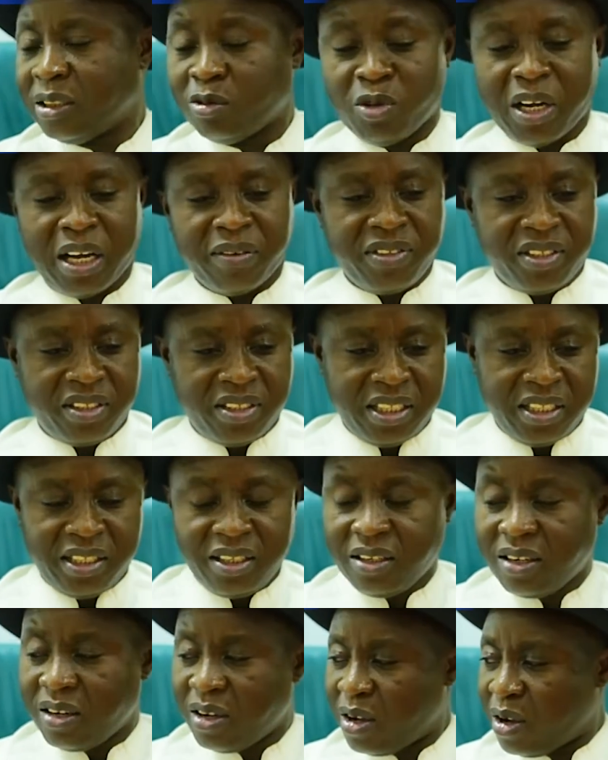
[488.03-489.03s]
We have
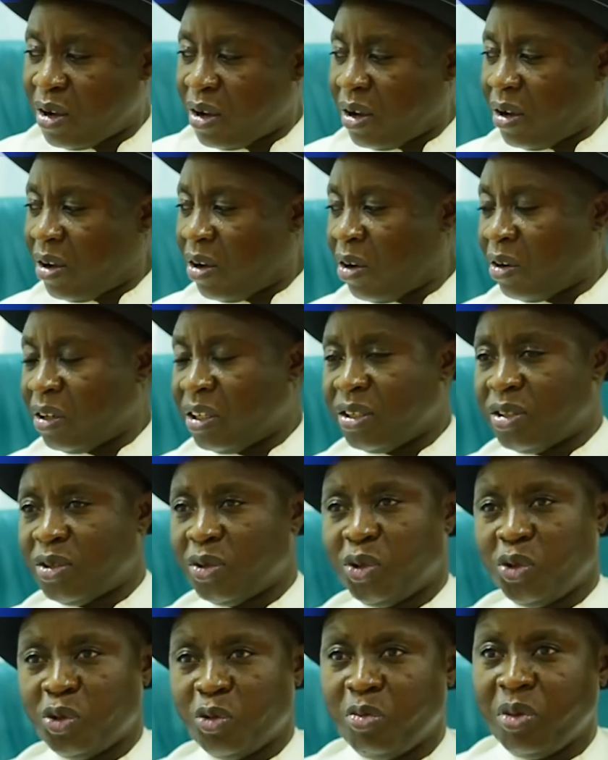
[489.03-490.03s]
seen on the
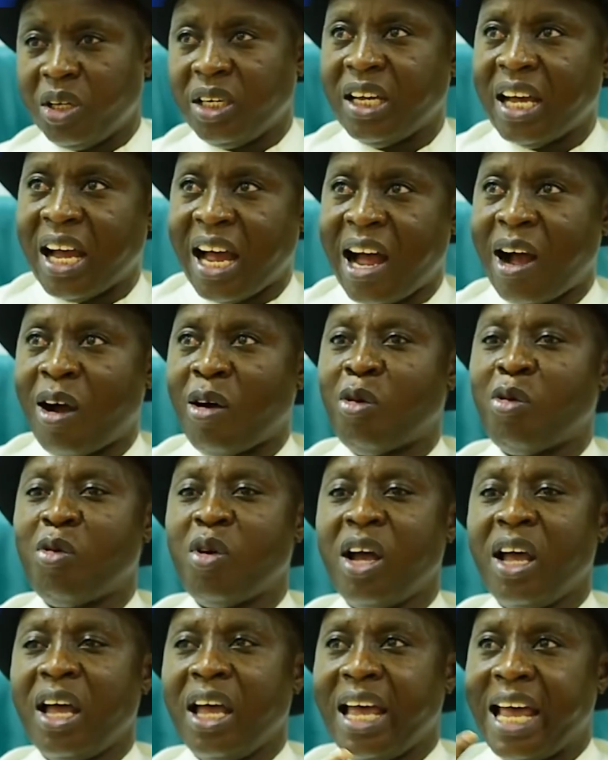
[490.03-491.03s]
social media how
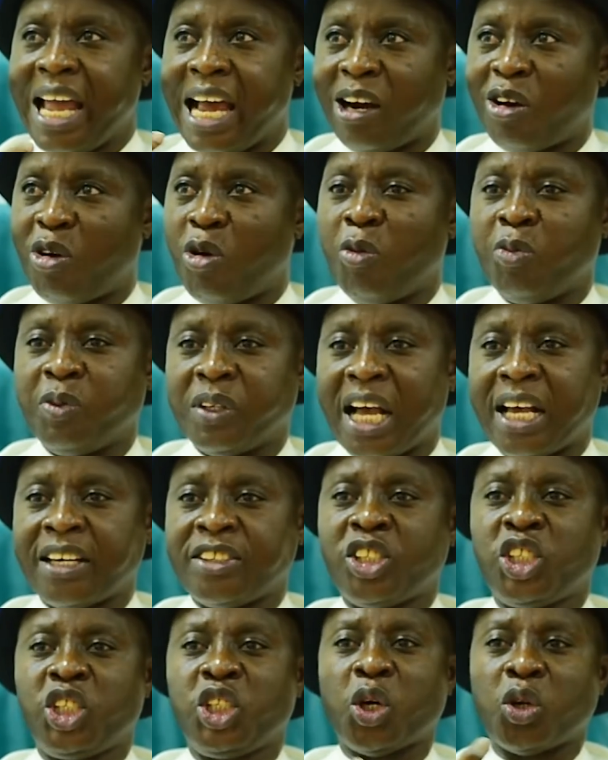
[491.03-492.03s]

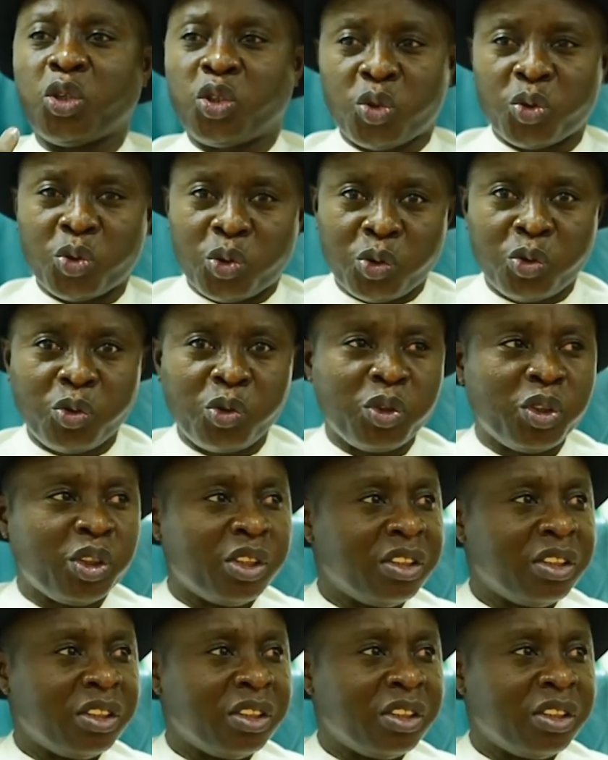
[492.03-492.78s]
helicopters shuttle